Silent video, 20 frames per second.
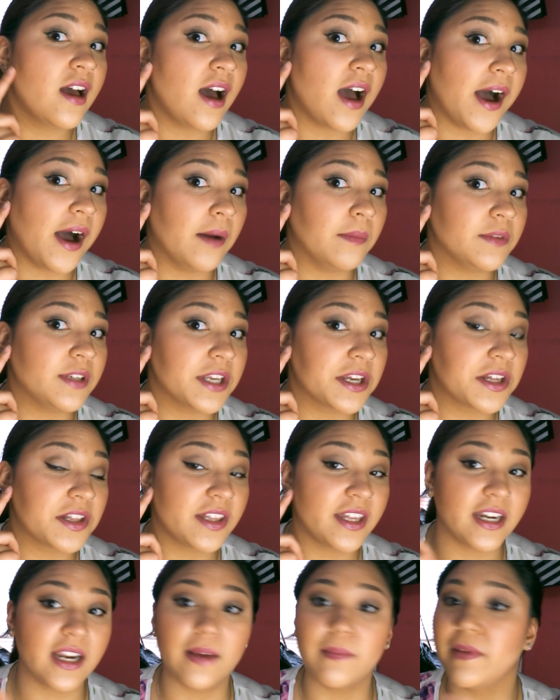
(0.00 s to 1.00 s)
to
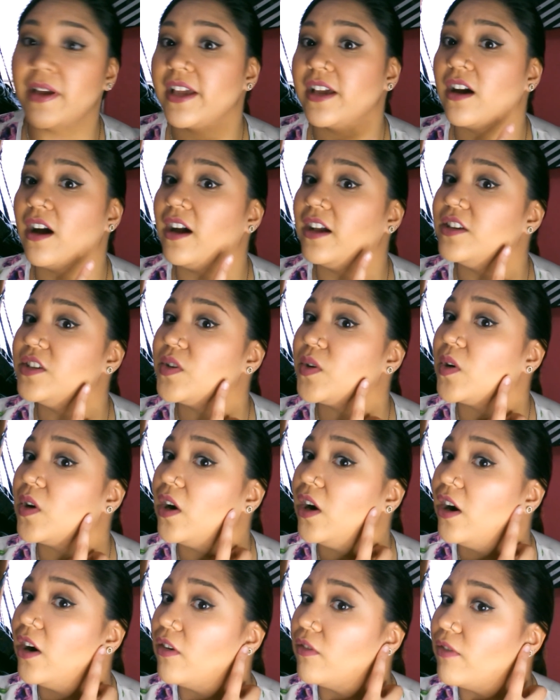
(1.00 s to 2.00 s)
clean up my
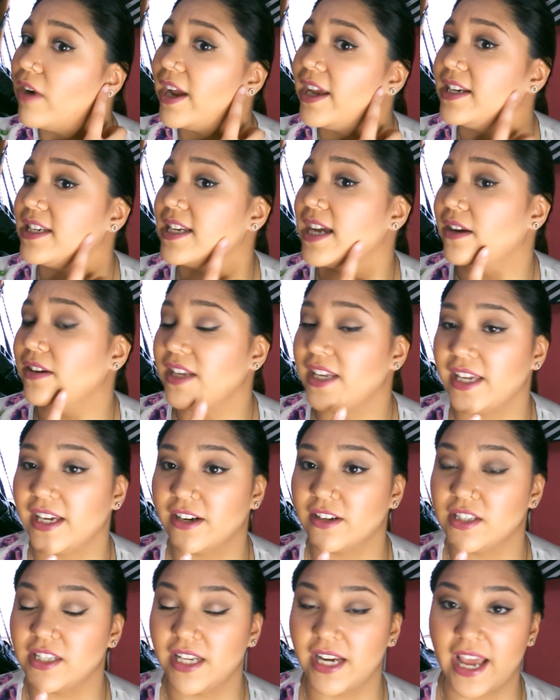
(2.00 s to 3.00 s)
contour right down
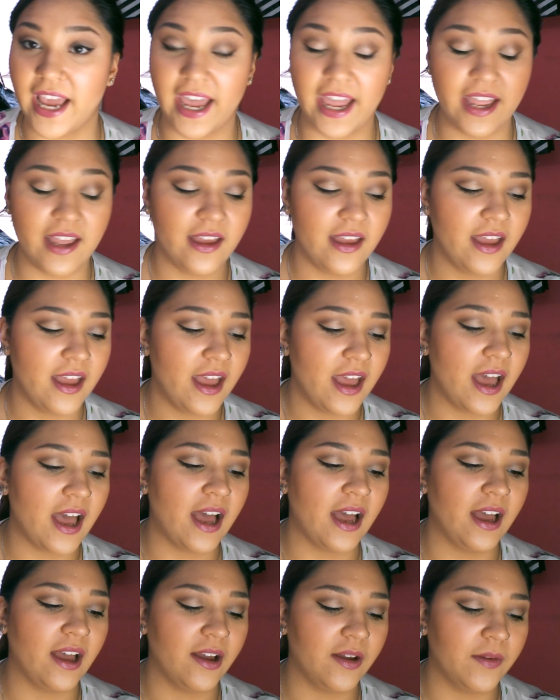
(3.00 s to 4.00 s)
here today.
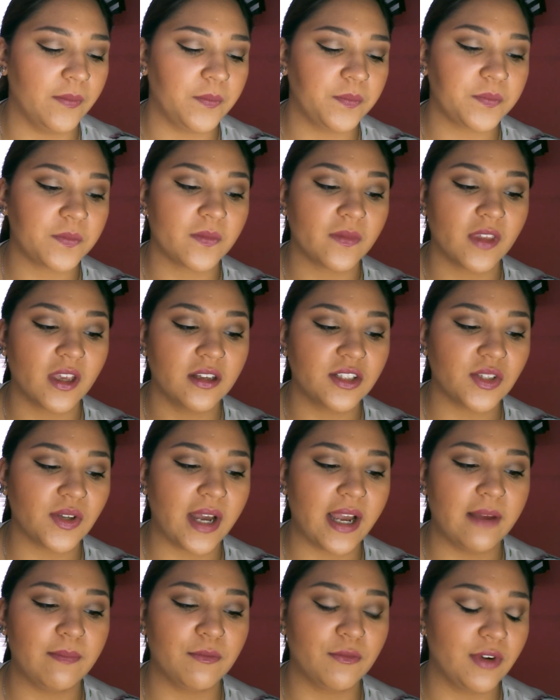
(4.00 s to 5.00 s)
So
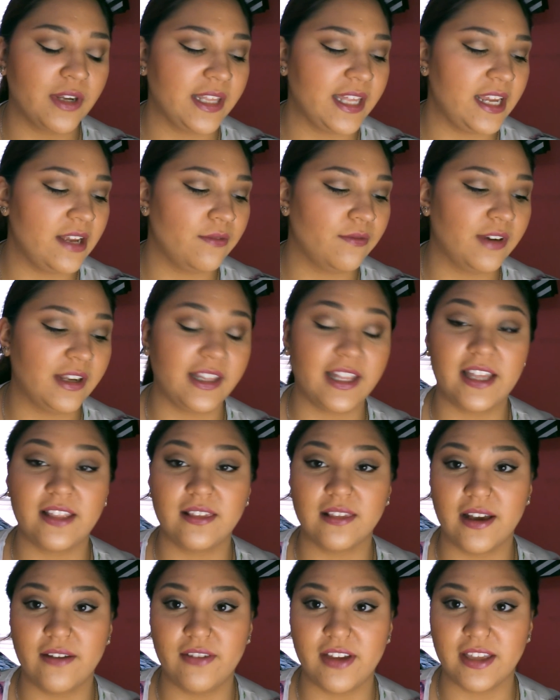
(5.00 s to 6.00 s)
I'm really, really
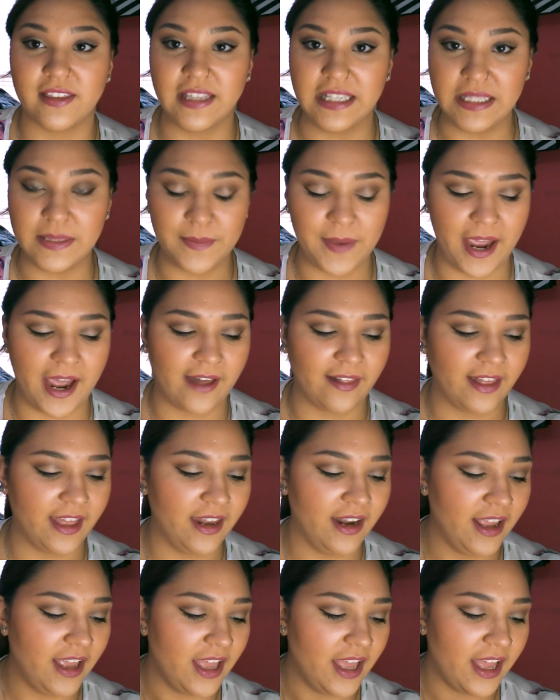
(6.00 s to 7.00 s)
loving this
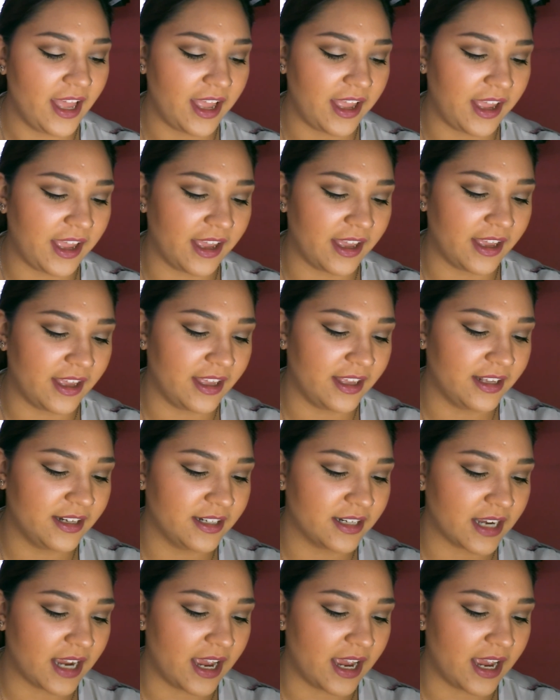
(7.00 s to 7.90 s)
palette. And